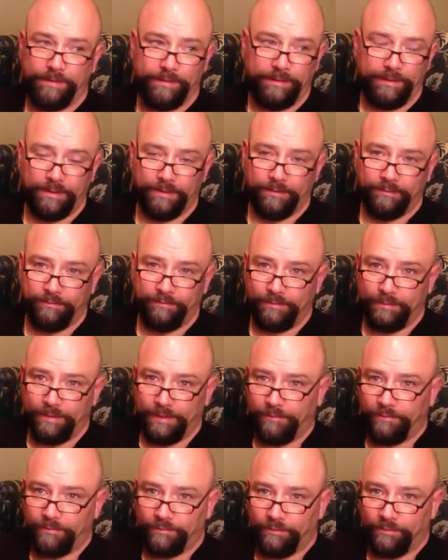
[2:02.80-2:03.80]
you know,
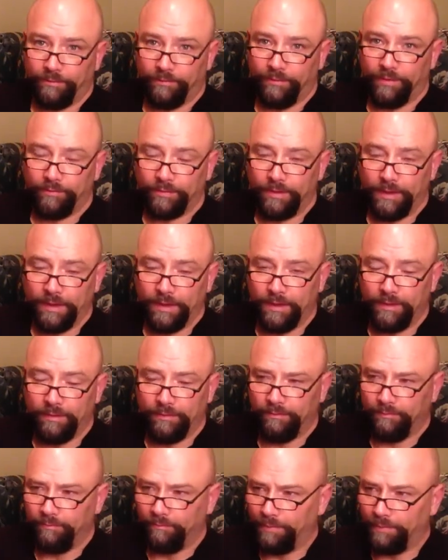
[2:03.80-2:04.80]
that's sold, it's gone.
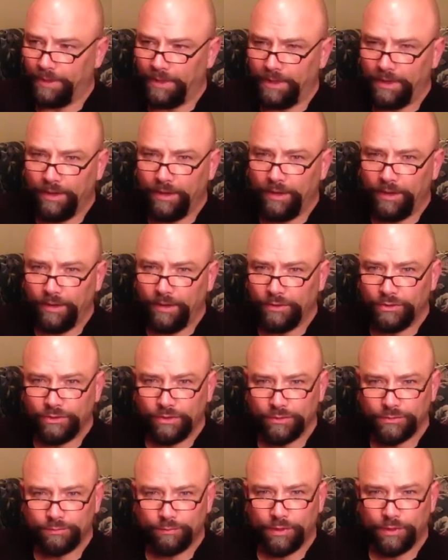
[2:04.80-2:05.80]
But
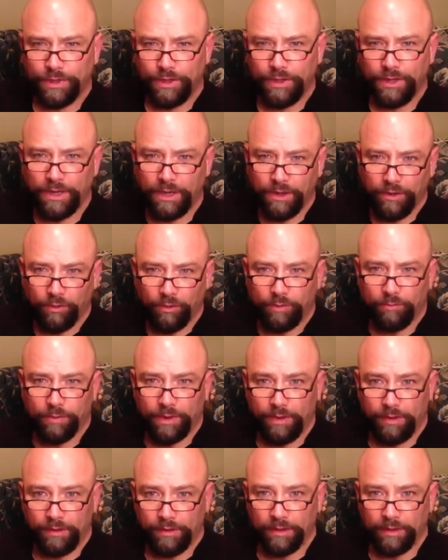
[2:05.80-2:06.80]
Joe's pretty good at
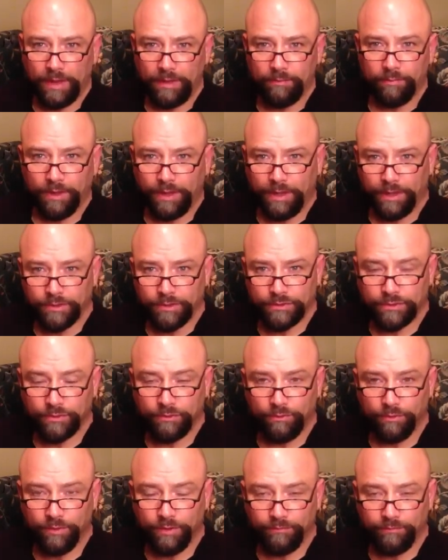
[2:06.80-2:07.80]
normally labeling it
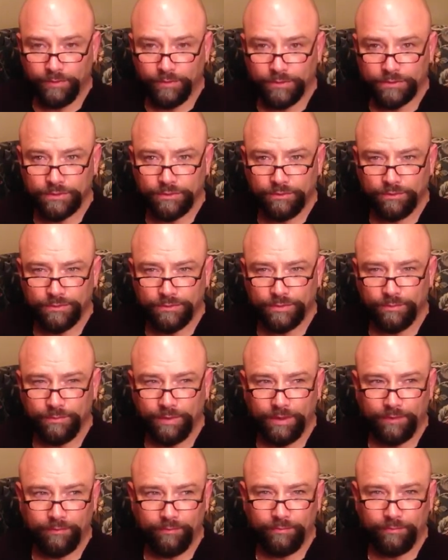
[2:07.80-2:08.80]
sold if it's sold, so I'm
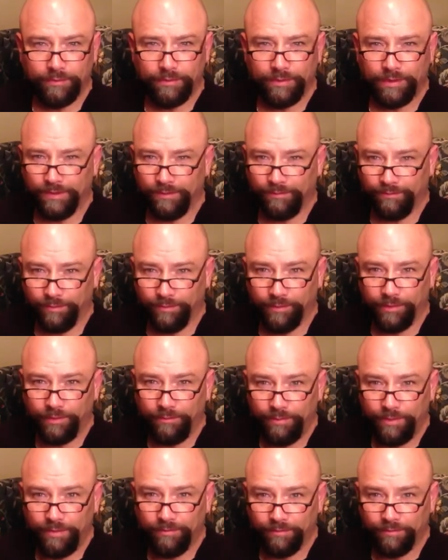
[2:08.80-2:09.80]
like, could it really
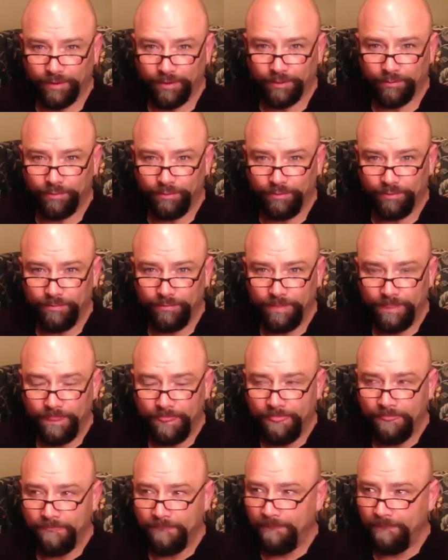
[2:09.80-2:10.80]
be available?
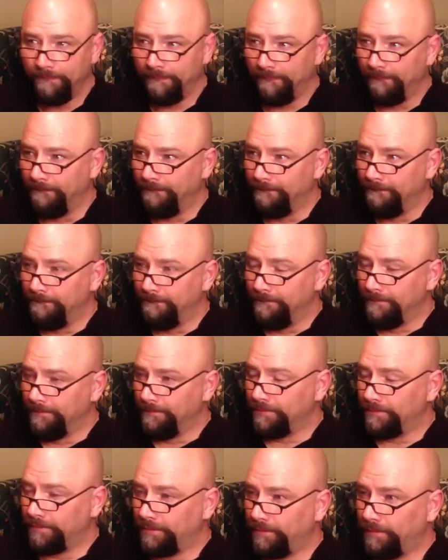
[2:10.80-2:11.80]

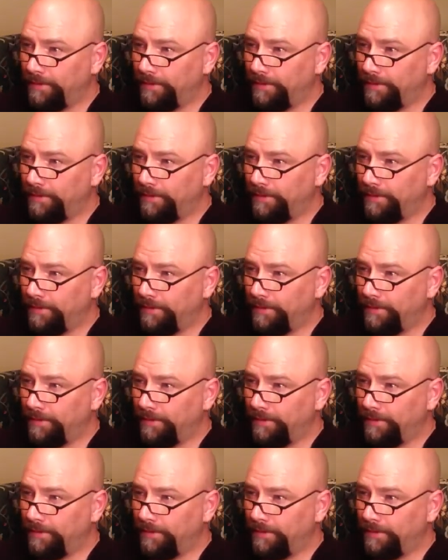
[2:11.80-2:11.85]
So